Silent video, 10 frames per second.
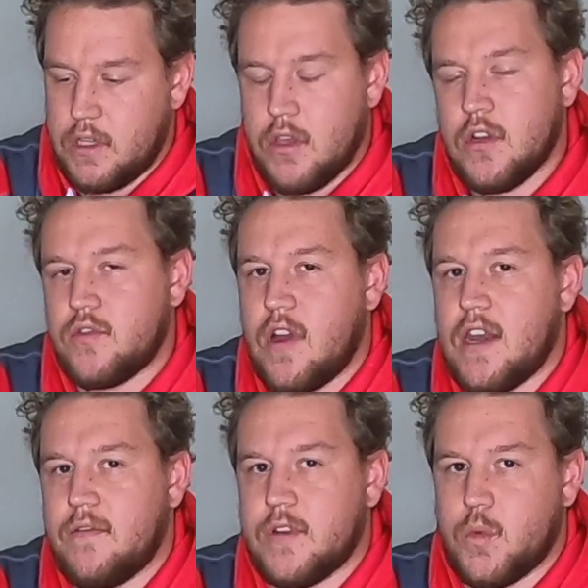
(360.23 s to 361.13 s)
the unit's
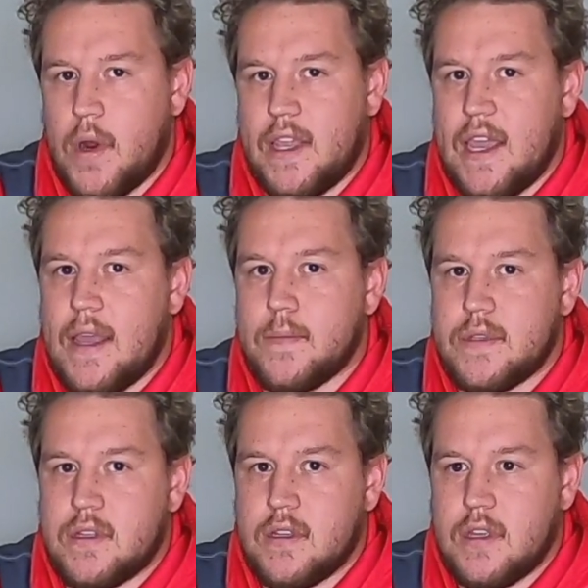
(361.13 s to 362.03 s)
rated for twenty
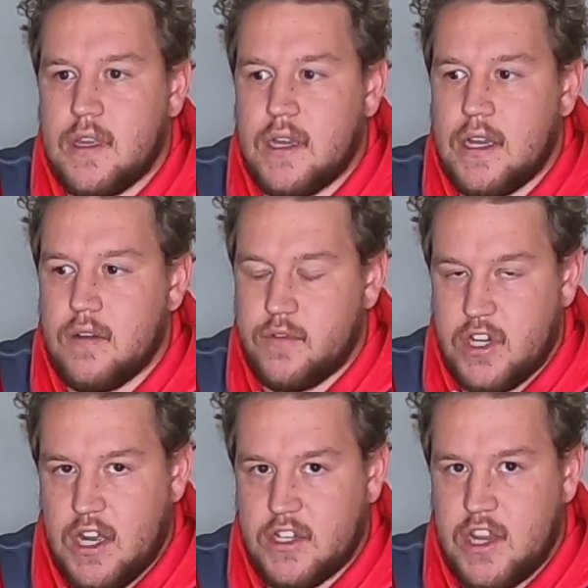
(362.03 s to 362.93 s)
amps uh, of
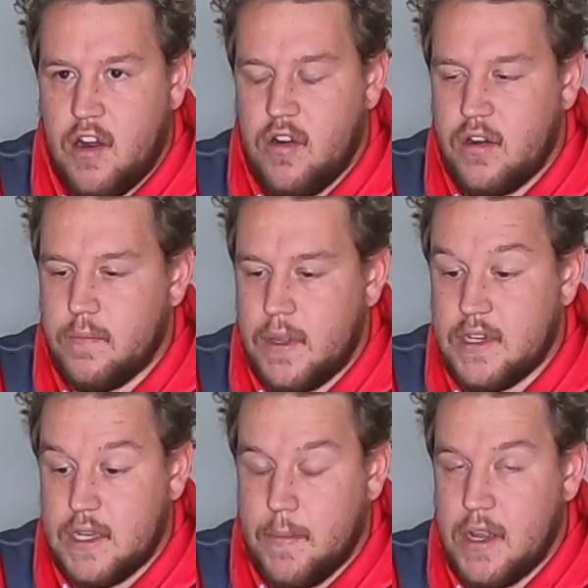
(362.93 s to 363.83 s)
charge current
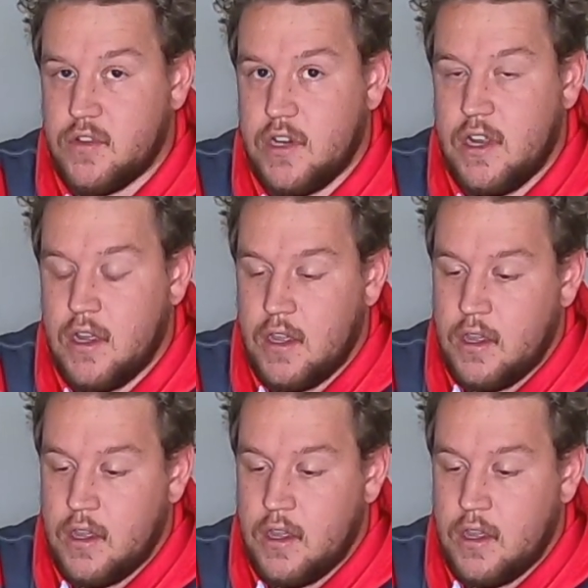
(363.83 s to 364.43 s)
into your battery,